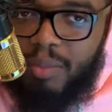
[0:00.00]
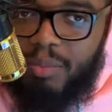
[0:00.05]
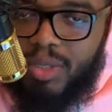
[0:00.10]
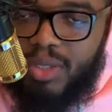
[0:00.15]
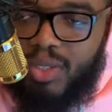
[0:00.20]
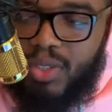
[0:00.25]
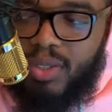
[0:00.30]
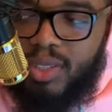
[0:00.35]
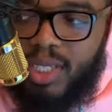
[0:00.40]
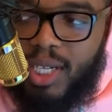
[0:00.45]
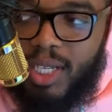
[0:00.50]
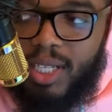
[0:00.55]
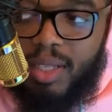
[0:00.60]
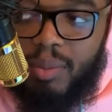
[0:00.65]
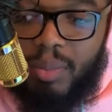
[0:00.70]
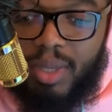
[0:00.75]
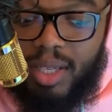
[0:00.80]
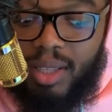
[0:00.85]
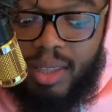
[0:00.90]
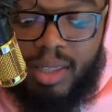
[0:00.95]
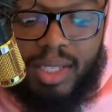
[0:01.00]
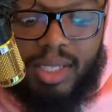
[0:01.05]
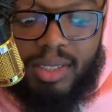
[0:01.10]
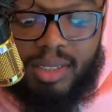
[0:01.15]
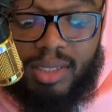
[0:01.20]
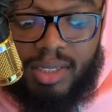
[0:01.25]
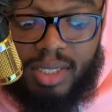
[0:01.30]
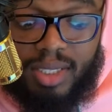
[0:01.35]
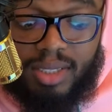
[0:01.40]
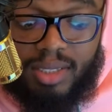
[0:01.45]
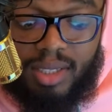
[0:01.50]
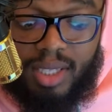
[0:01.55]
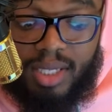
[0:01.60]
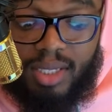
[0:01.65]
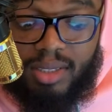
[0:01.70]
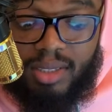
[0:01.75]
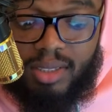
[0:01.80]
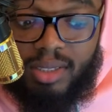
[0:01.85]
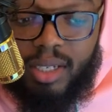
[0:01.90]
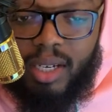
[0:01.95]
But you're telling me this is the
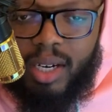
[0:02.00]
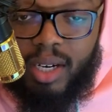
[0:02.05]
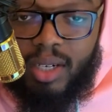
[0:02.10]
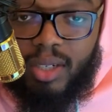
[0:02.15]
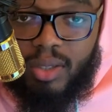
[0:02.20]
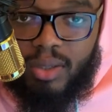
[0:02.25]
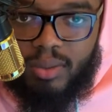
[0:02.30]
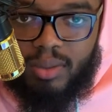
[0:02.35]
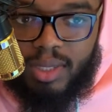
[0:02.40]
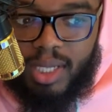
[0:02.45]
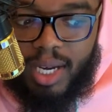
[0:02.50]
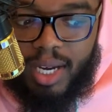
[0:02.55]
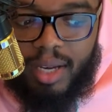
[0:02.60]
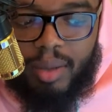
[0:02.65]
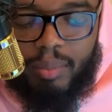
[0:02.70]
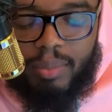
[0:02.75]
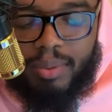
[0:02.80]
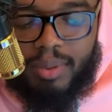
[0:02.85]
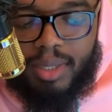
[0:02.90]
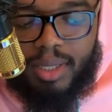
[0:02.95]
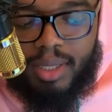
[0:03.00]
stereotype